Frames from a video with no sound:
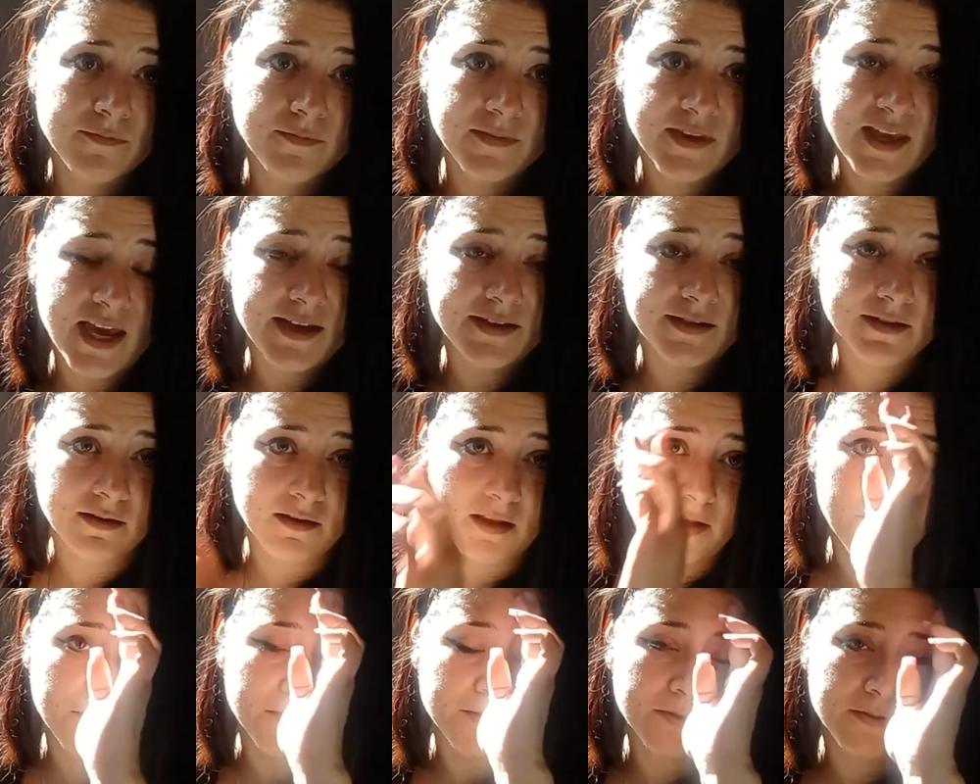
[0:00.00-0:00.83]
Case
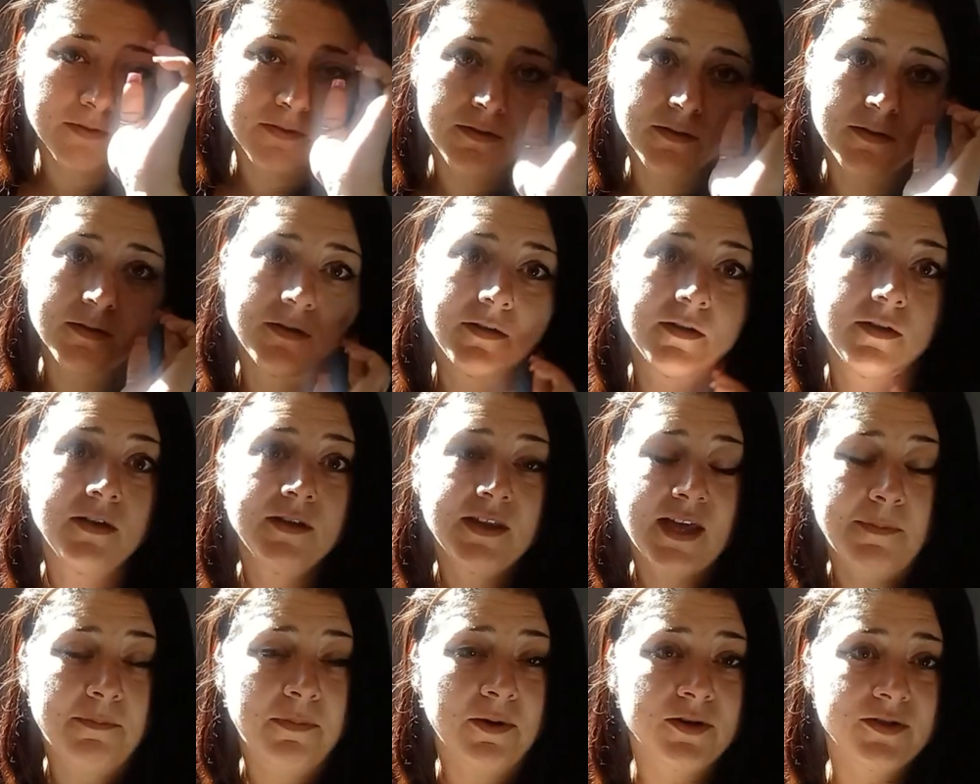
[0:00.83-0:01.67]
closed.
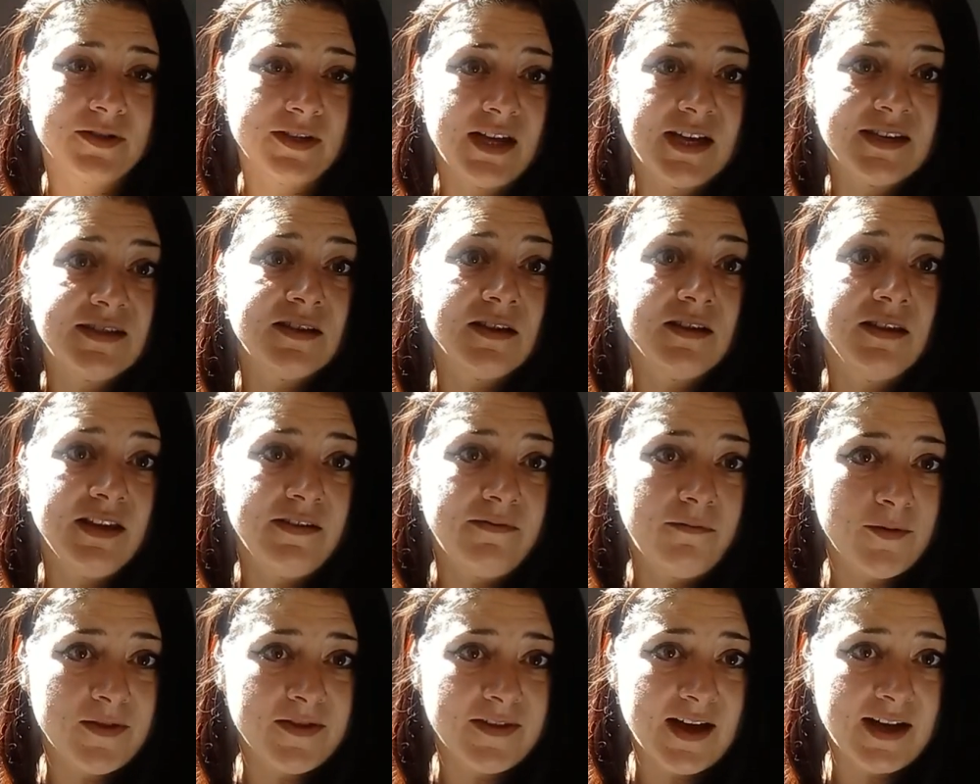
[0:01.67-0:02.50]
That person has to
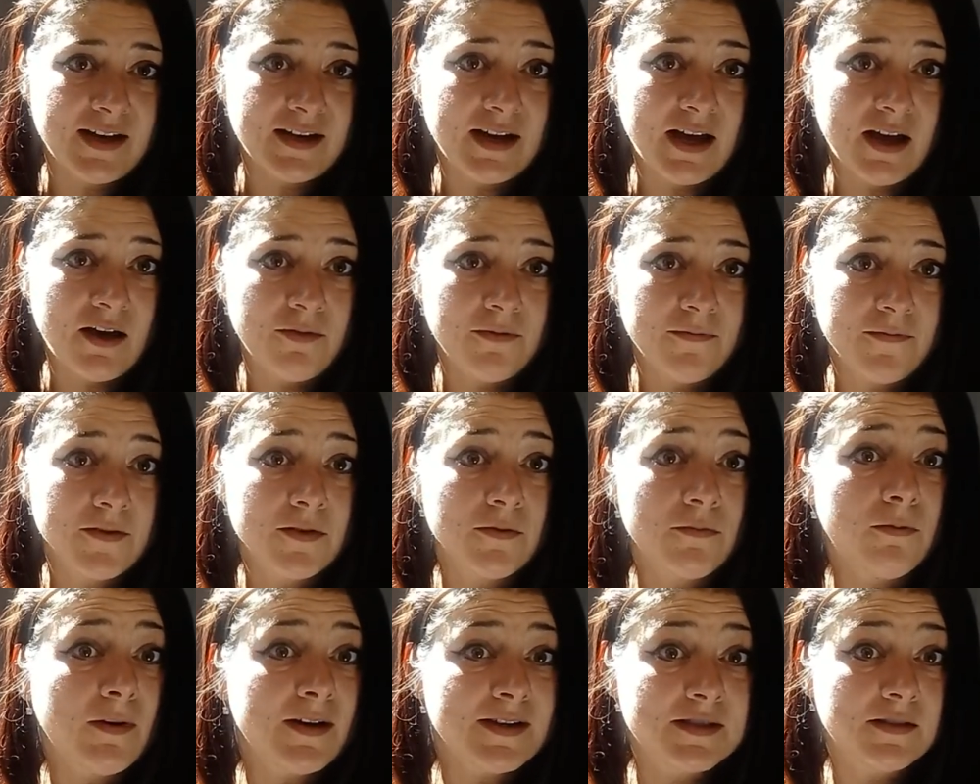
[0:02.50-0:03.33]
live with that now for the
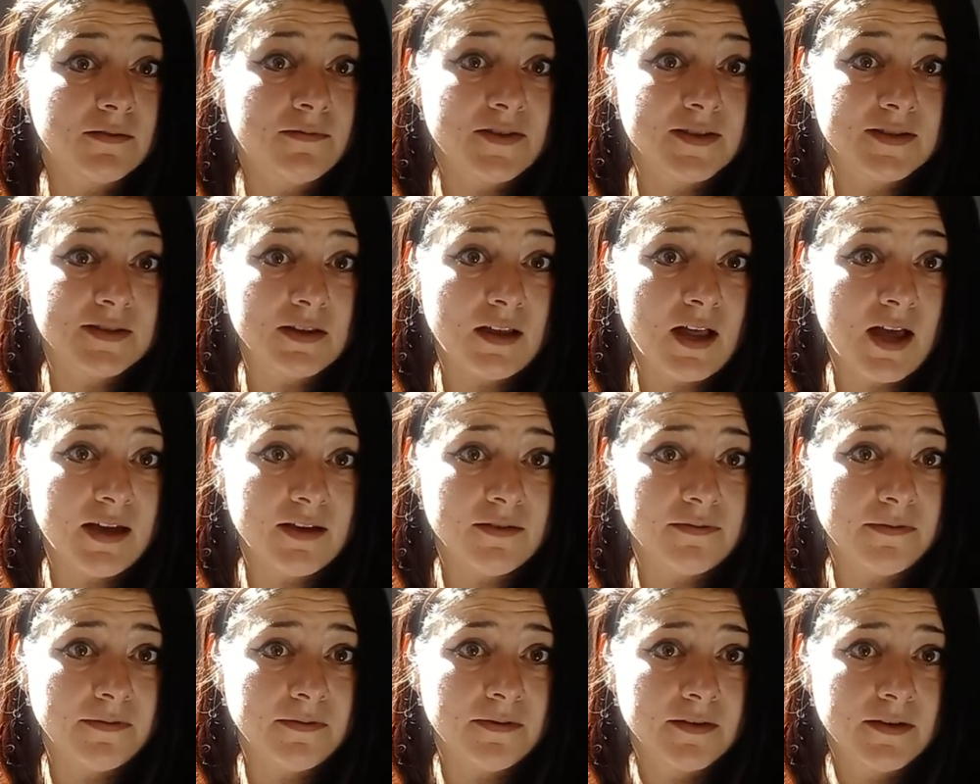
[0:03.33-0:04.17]
rest of his
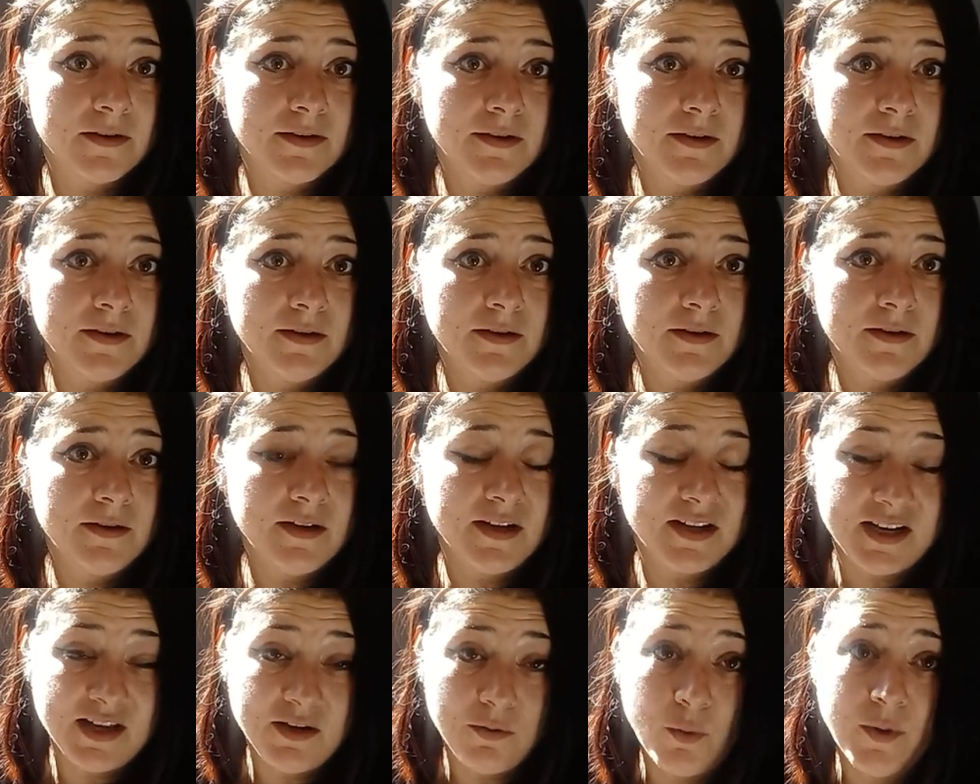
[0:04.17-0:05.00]
life.
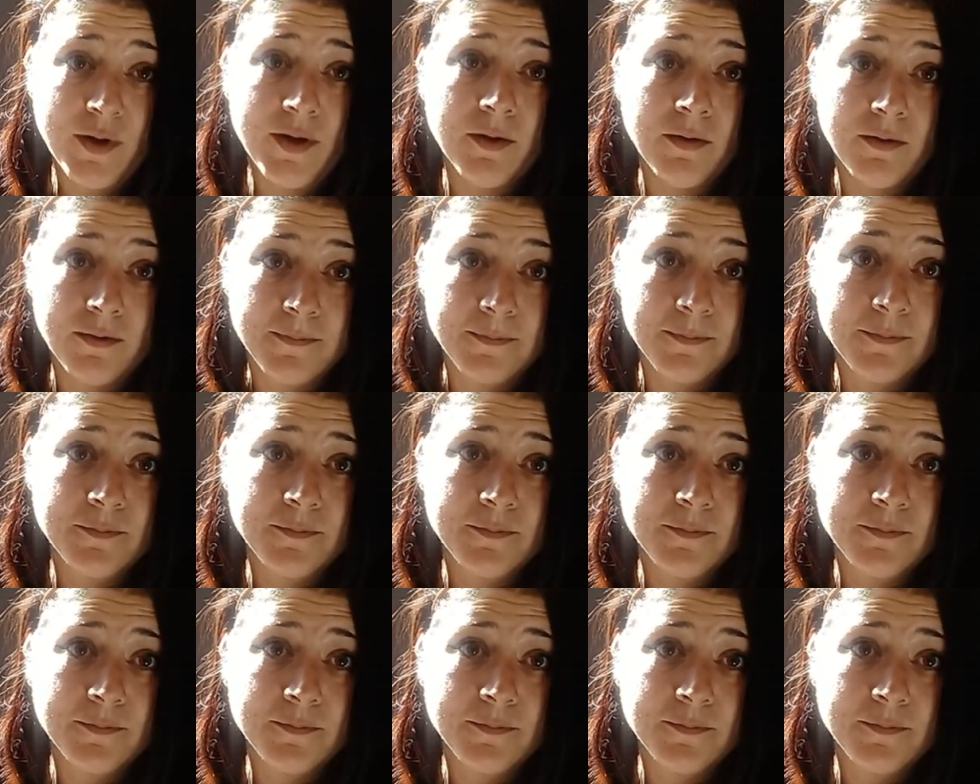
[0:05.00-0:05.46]
And he will.